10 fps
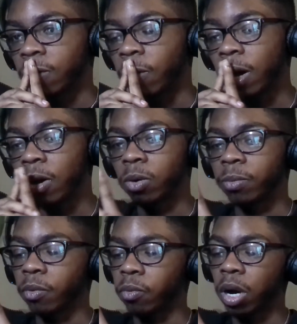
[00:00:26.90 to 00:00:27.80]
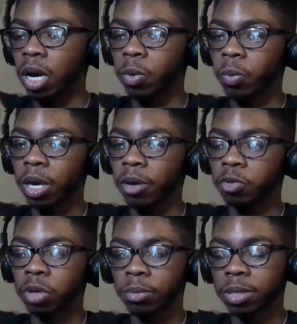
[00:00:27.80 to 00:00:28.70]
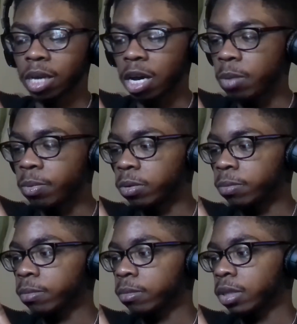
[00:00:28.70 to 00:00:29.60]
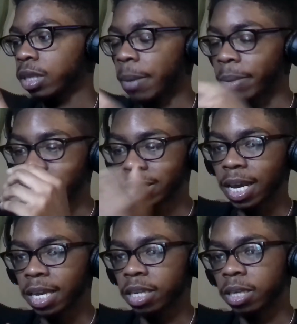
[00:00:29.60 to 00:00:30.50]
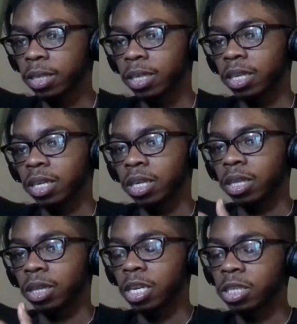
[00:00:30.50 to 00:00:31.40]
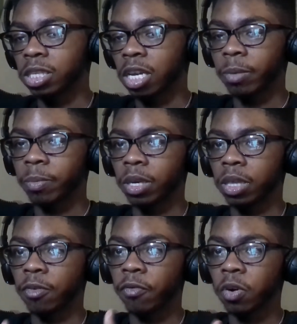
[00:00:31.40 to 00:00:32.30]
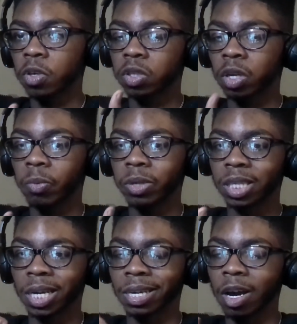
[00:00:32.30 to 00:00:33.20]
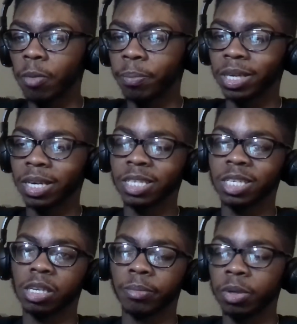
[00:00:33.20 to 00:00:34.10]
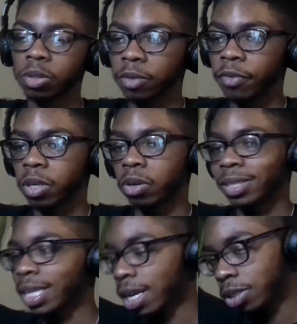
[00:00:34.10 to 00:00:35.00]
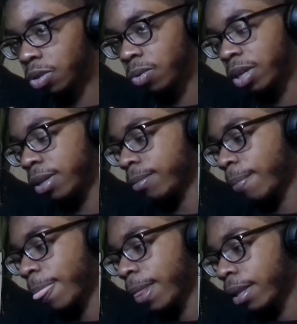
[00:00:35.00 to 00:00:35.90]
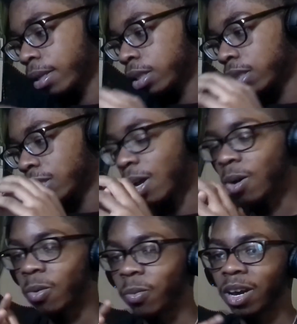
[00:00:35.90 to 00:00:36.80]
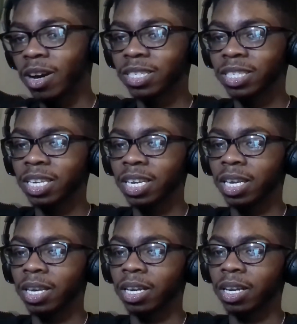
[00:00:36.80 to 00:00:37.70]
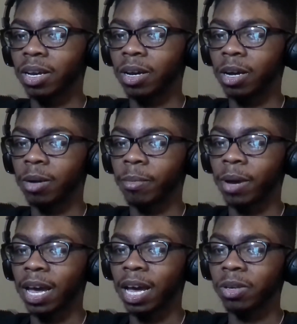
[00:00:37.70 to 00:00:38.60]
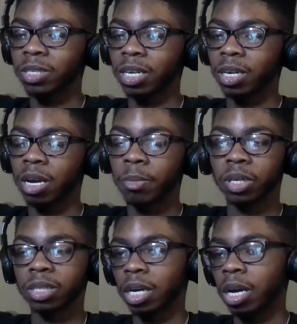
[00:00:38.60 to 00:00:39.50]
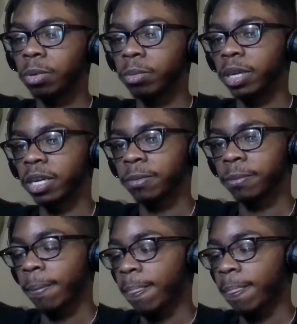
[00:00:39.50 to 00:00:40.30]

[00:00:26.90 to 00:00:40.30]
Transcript: Wow, Rod Wave dropped this album. I'm excited. This is going to be the first song we check out because there's a music video attached to it. So we're going to see how he's going to come on this album, man.